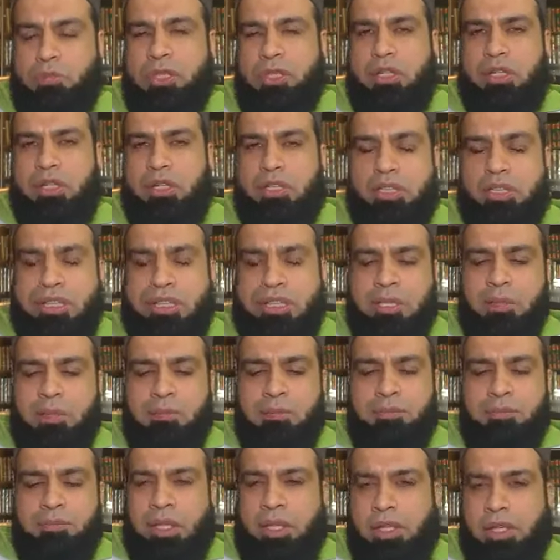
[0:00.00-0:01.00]
Because
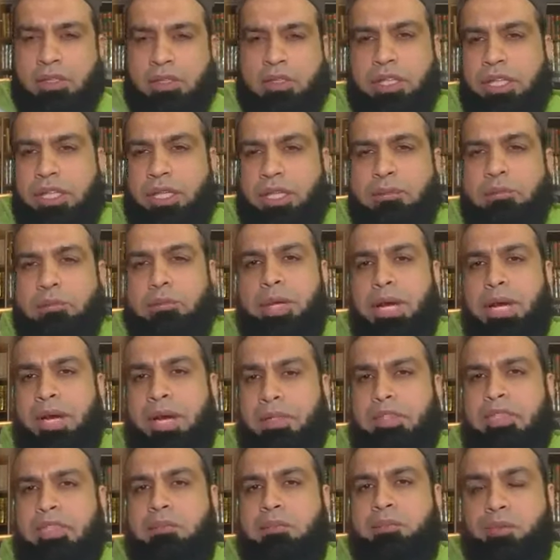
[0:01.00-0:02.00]
it is
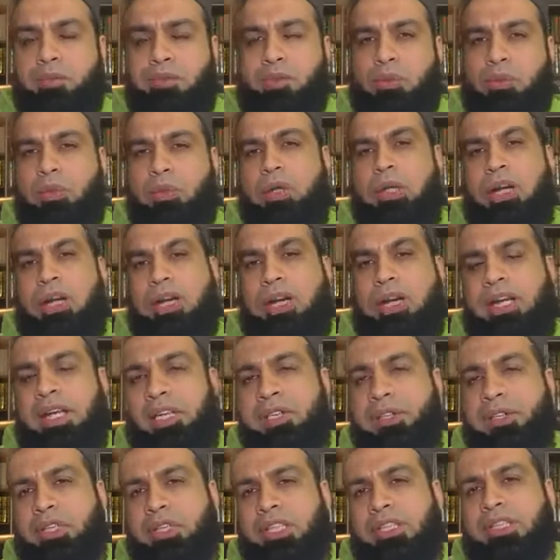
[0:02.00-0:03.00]
impossible. The Quran
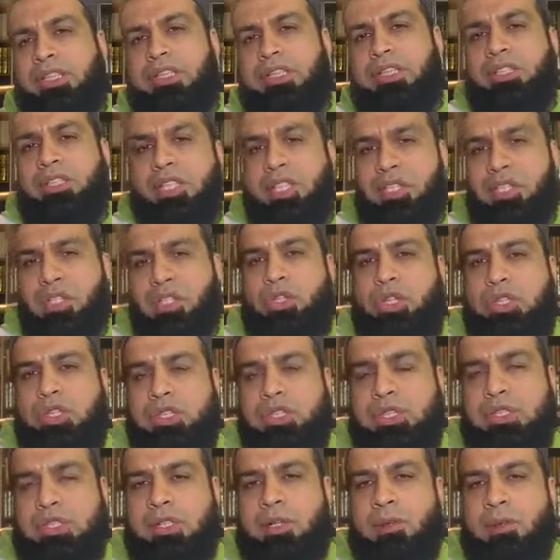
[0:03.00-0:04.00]
actually doesn't teach
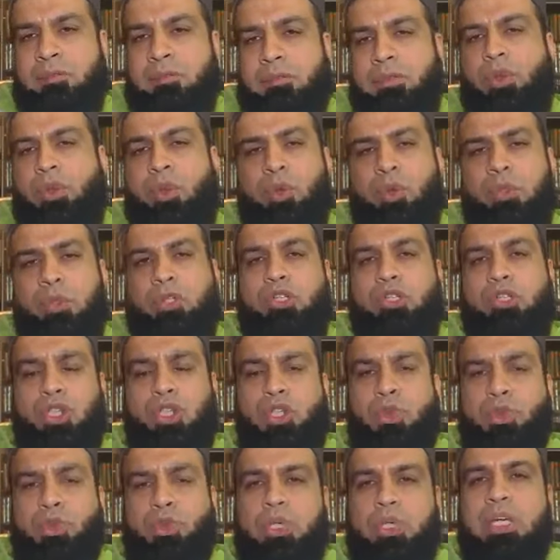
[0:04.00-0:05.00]
us, nor the
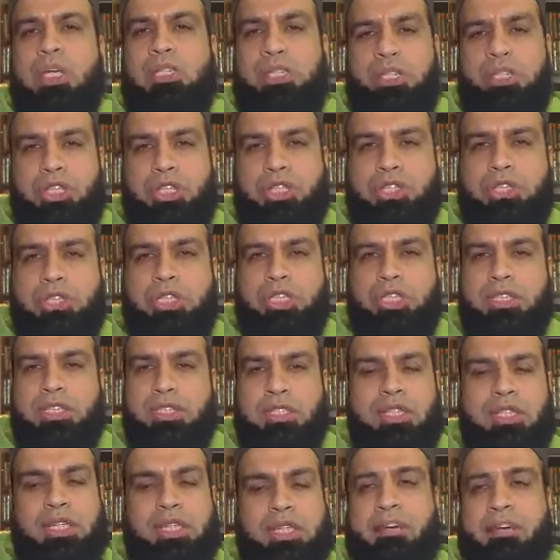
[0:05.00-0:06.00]
Sunnah teaches us,
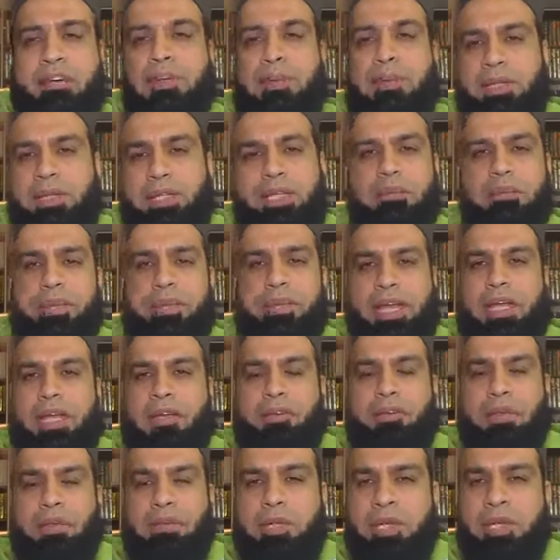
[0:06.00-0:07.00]
to never become
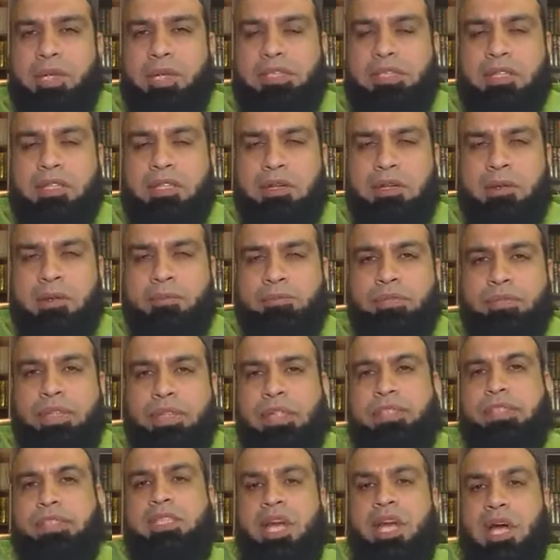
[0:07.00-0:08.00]
angry, because
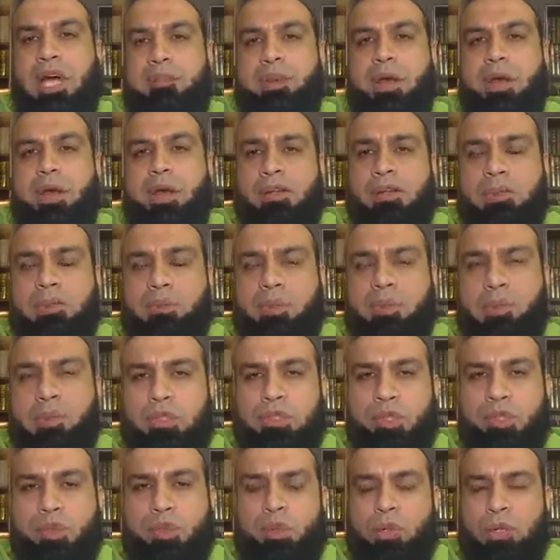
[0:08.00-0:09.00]
that's not possible.
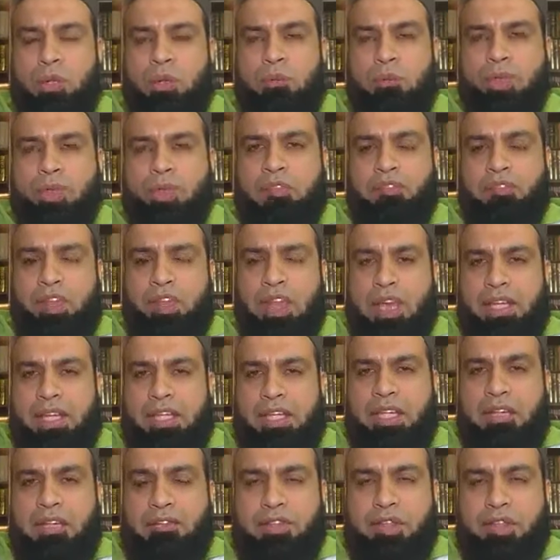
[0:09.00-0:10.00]
So if
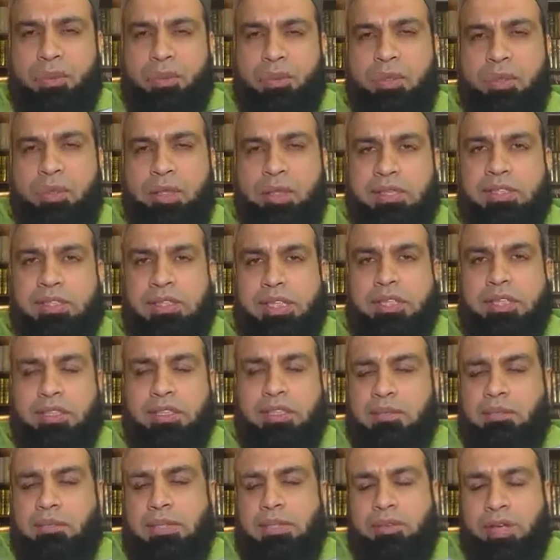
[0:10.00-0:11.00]
any of you listening
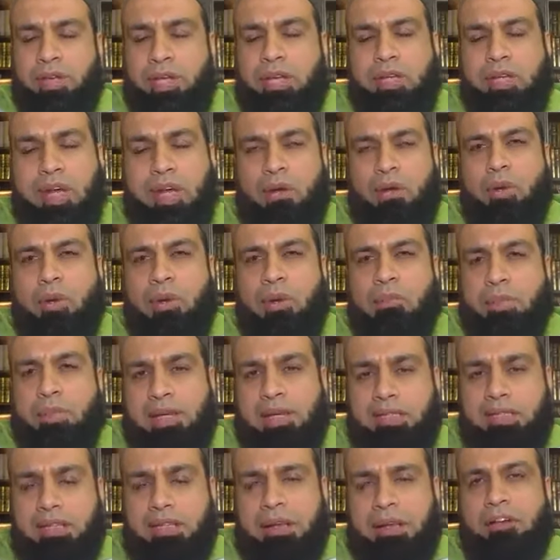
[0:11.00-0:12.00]
to me right now, or
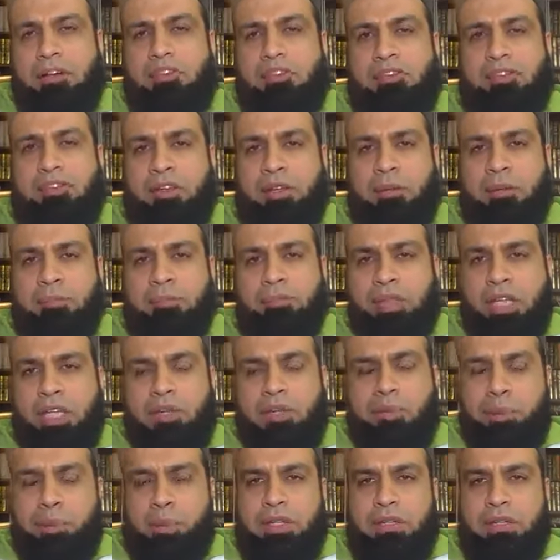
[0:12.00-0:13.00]
myself,
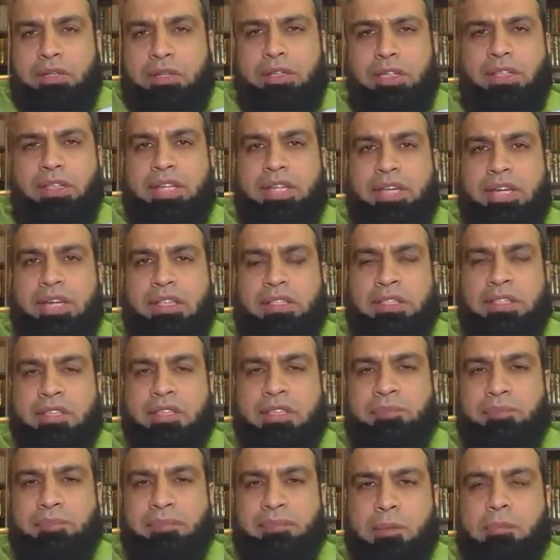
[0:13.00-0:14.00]
if we think that
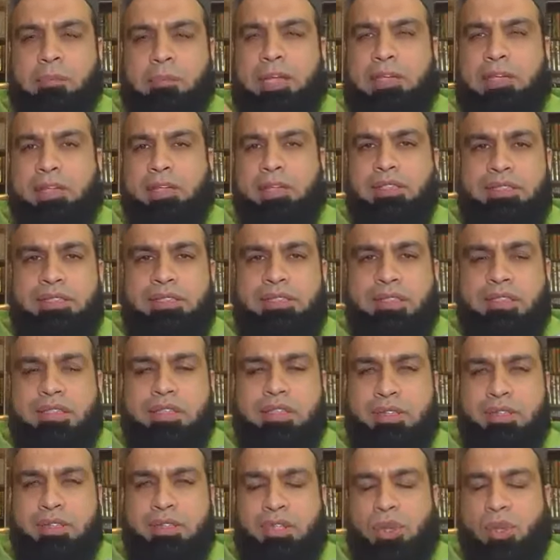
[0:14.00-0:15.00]
by listening
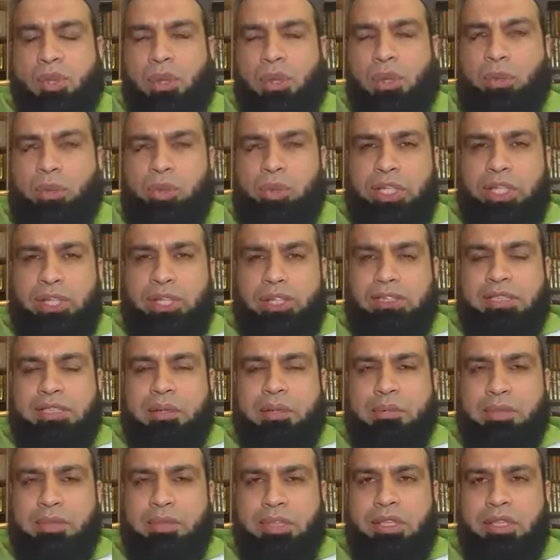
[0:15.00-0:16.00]
to this or reading
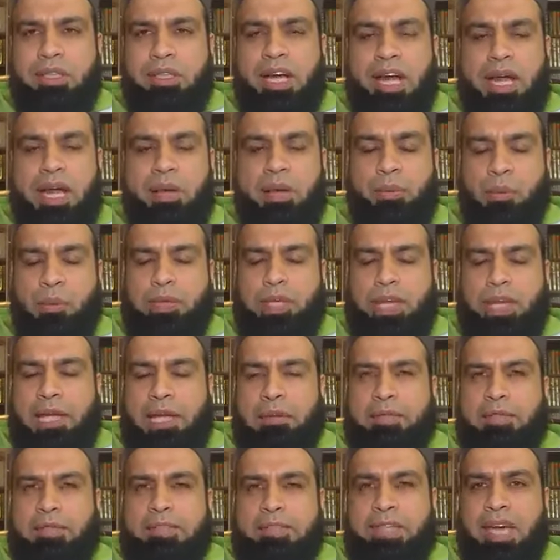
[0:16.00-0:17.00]
something, I will be
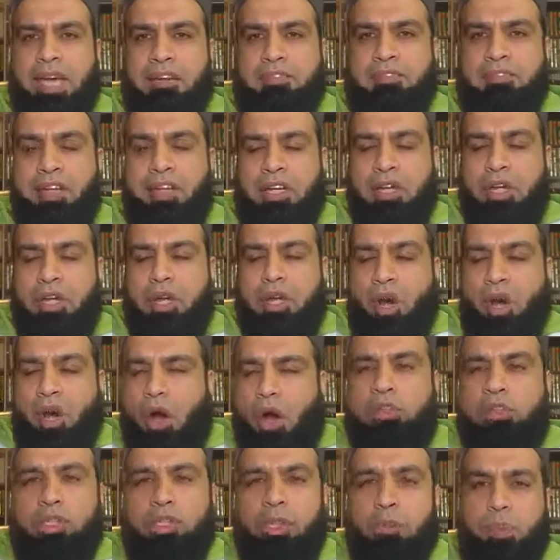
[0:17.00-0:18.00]
able to have
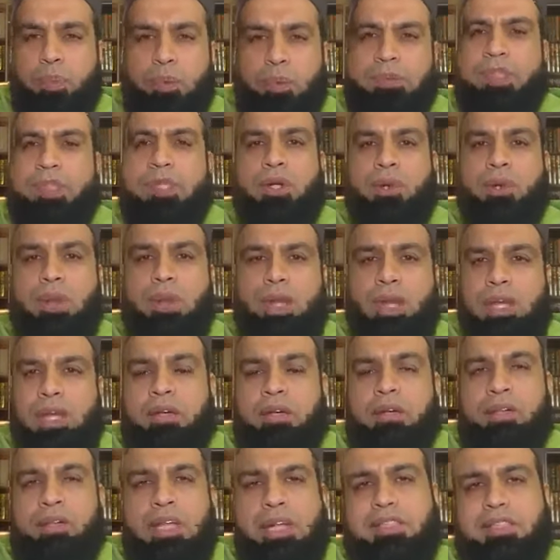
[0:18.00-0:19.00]
100% no
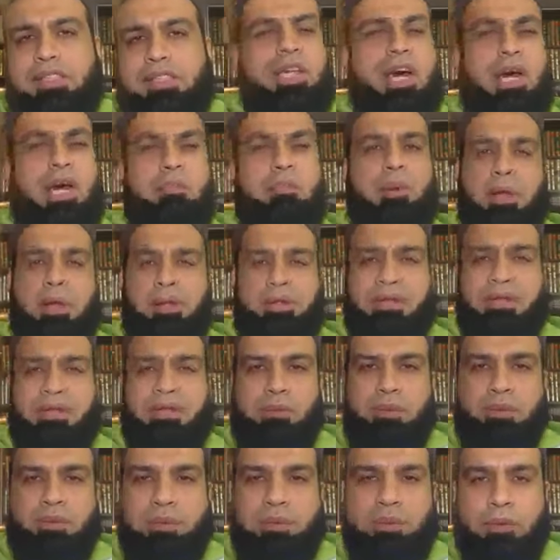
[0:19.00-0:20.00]
anger, that's not
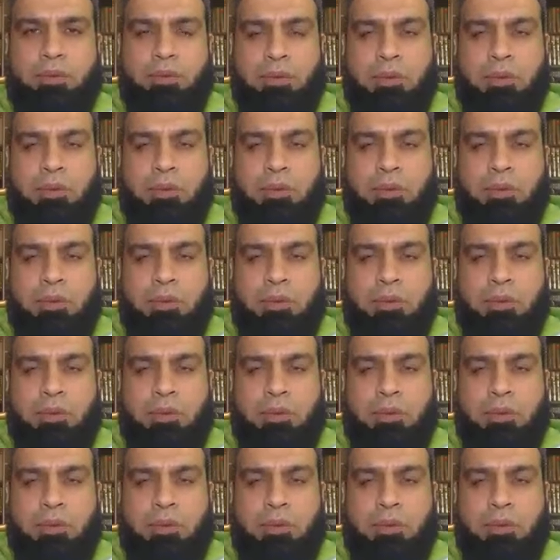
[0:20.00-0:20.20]
possible.